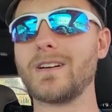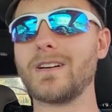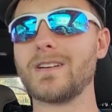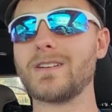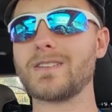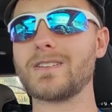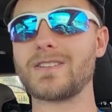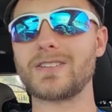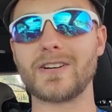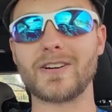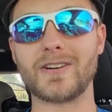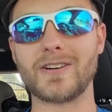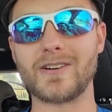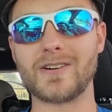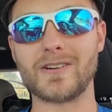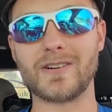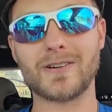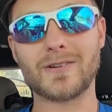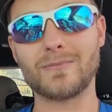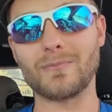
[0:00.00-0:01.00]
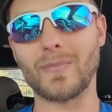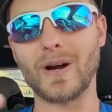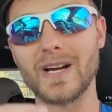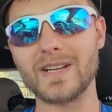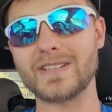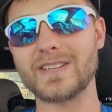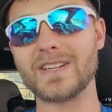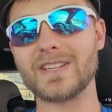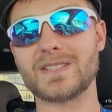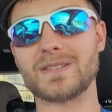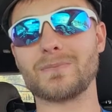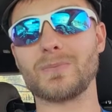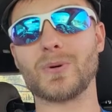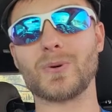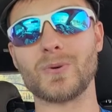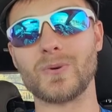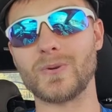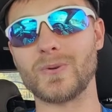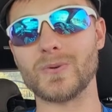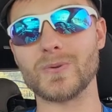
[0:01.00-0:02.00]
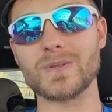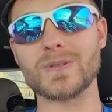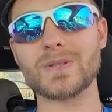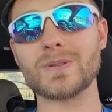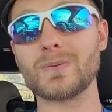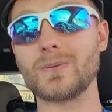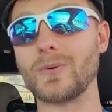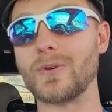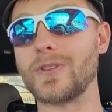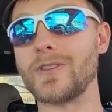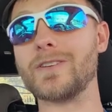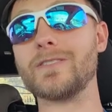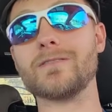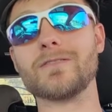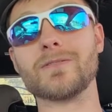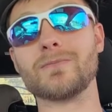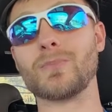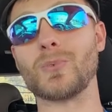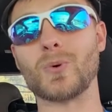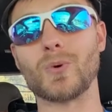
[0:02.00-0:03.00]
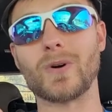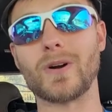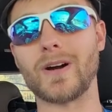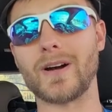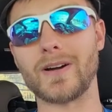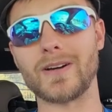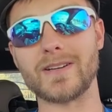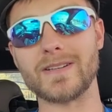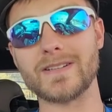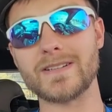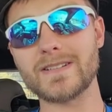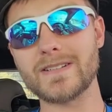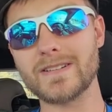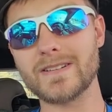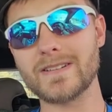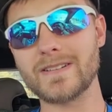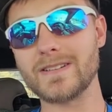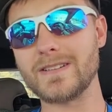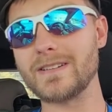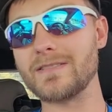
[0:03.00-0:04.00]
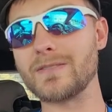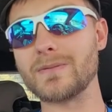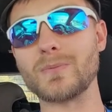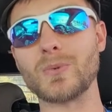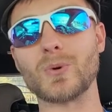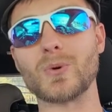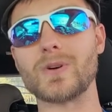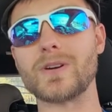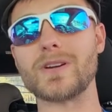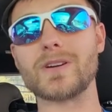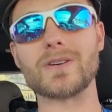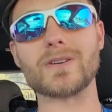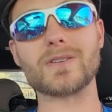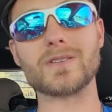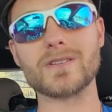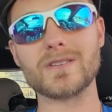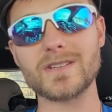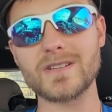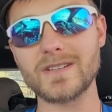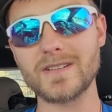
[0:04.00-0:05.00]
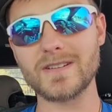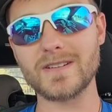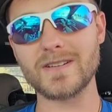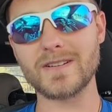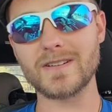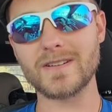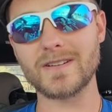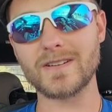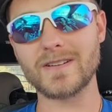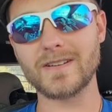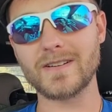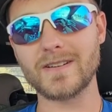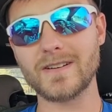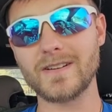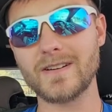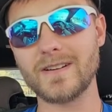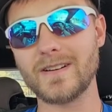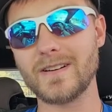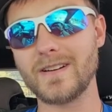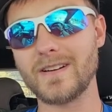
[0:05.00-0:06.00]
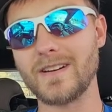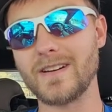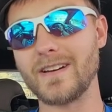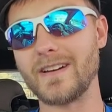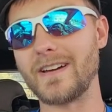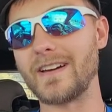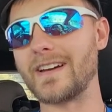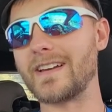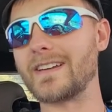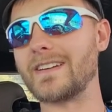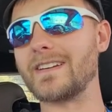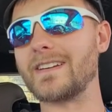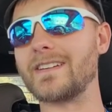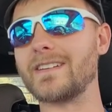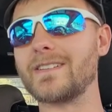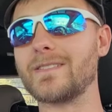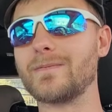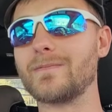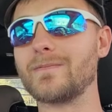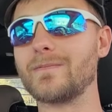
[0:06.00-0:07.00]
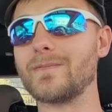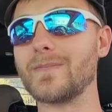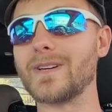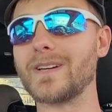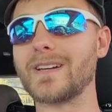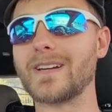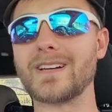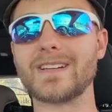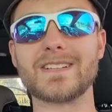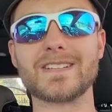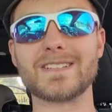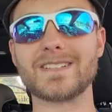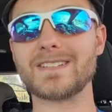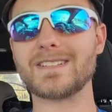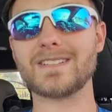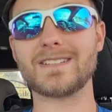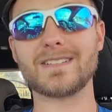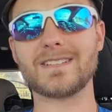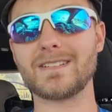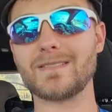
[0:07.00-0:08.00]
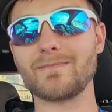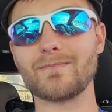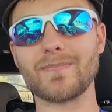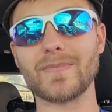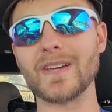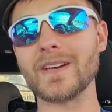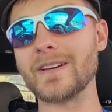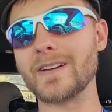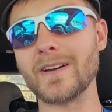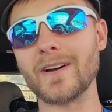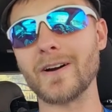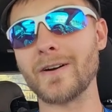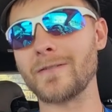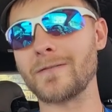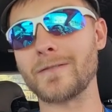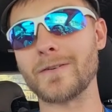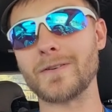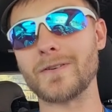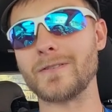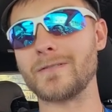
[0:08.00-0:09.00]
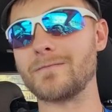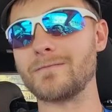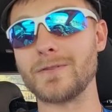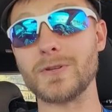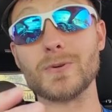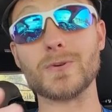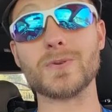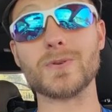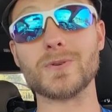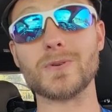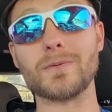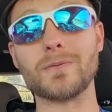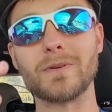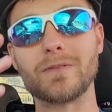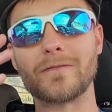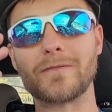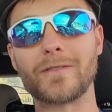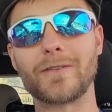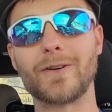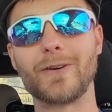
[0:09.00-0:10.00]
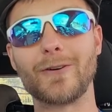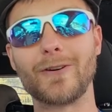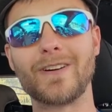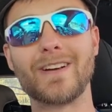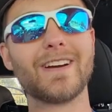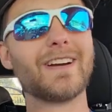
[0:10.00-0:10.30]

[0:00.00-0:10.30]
share my testimonials with even more eyes, even more ears. And man, I just thank God for YouTube and for